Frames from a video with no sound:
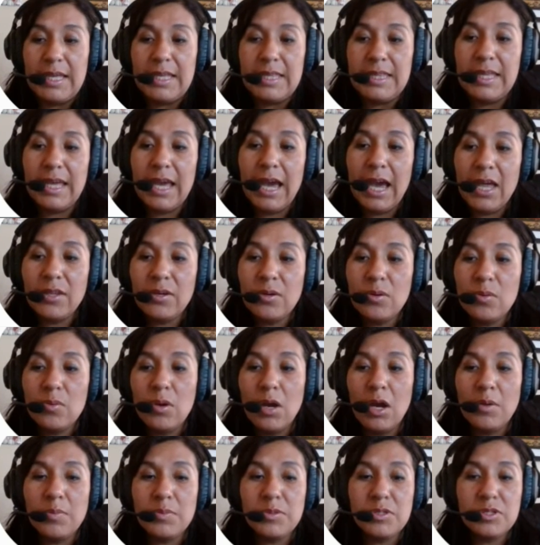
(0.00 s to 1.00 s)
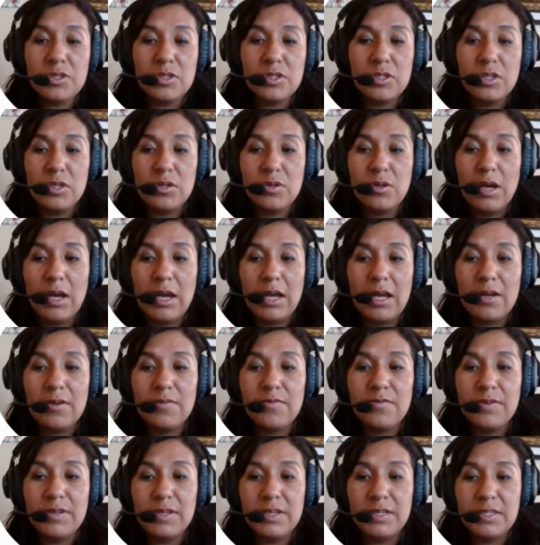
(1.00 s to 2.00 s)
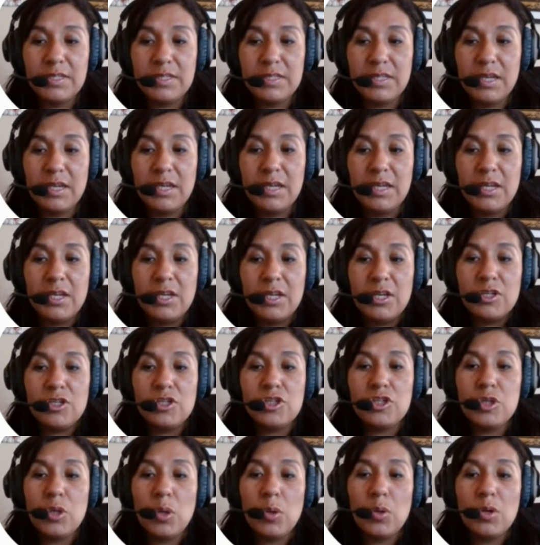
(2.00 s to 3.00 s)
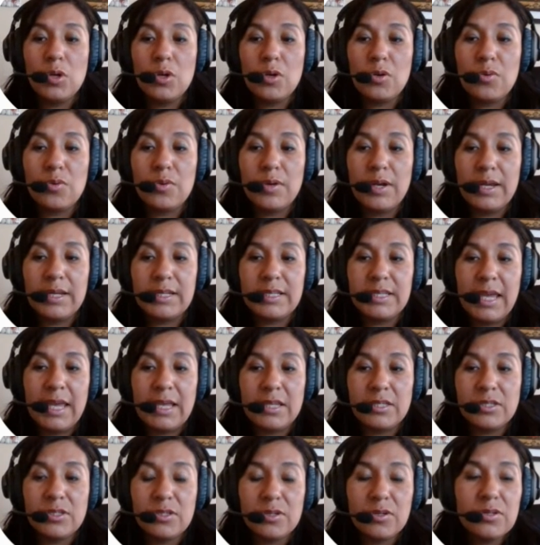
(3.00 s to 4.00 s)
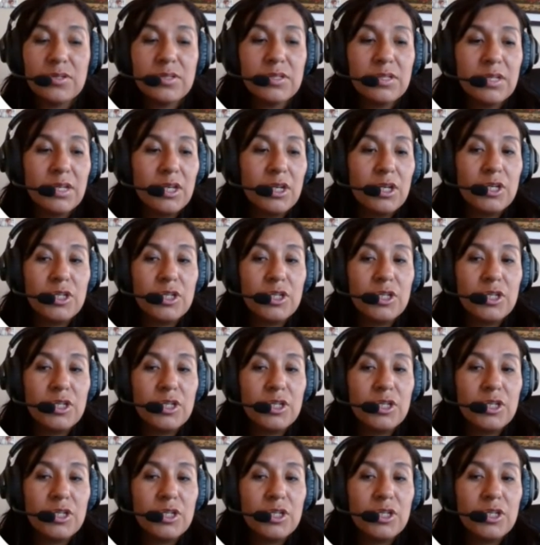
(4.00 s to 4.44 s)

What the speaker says: The other option you have is the show correct answers.